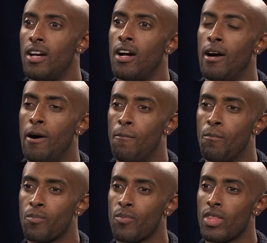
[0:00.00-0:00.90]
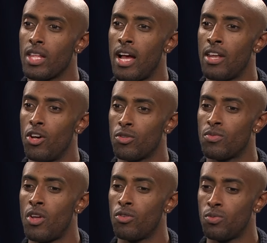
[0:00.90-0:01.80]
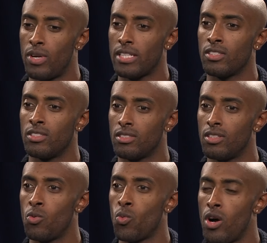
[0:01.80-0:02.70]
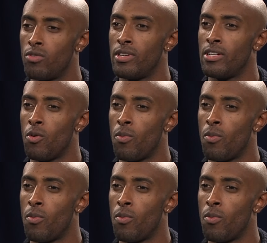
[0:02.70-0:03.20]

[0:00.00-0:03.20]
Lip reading: And those pressures were real,